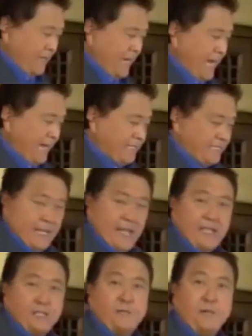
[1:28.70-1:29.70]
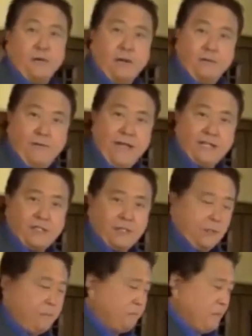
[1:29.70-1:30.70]
and I stands for
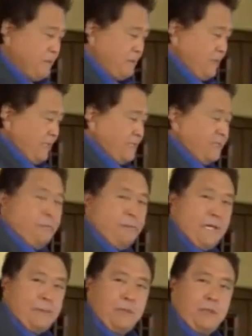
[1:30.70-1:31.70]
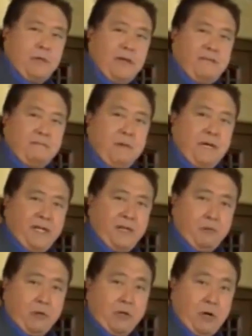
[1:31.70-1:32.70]
investor. These are people who have money
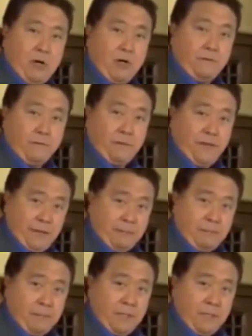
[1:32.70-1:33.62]
work hard for them.